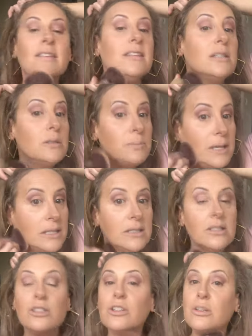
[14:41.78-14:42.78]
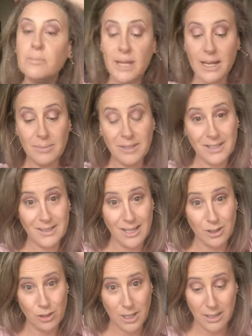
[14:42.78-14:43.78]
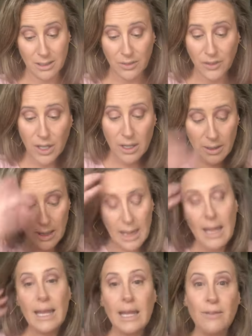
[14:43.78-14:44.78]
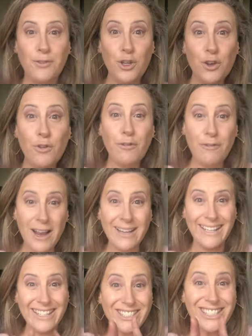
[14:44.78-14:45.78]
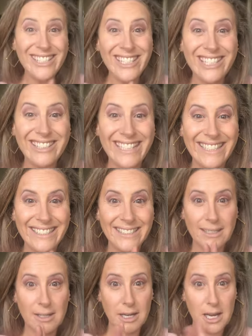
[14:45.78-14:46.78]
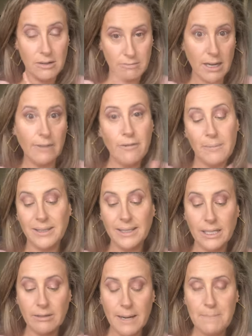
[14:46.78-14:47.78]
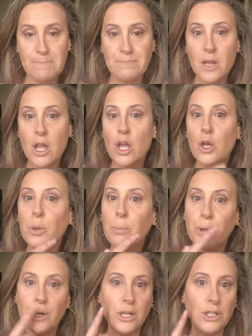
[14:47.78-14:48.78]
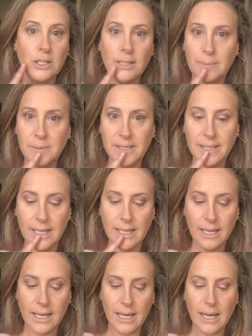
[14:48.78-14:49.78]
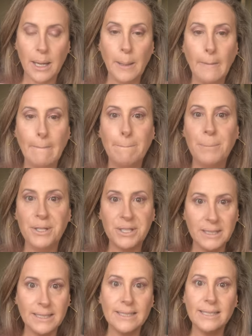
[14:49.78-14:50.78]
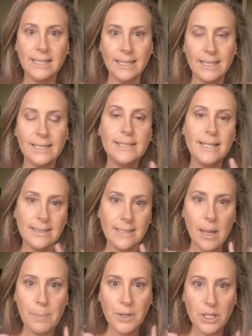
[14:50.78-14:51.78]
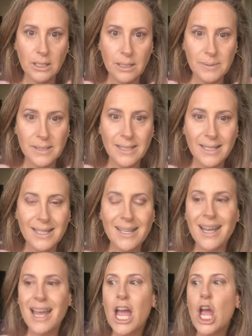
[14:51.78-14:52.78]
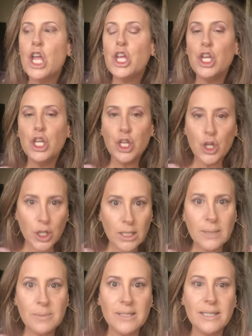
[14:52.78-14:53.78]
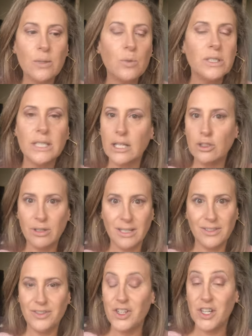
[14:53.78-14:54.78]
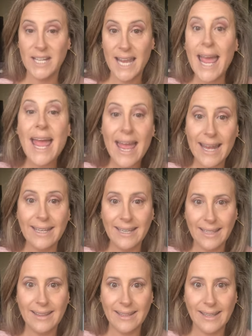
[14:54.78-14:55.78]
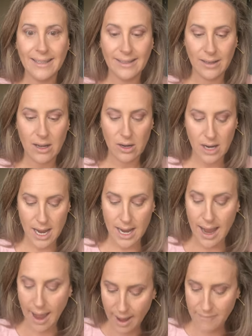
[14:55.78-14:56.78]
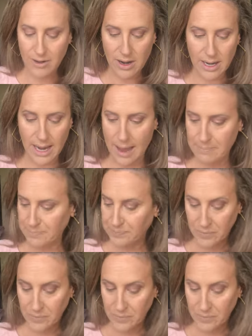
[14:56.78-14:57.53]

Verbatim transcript: This makes it so your makeup does not transfer. If you find, here's a secret. Okay, you ready for my secret? Put on your lipstick. Put a little of this on top of your lipstick. Your lipstick will not transfer on anything, okay? Ever again.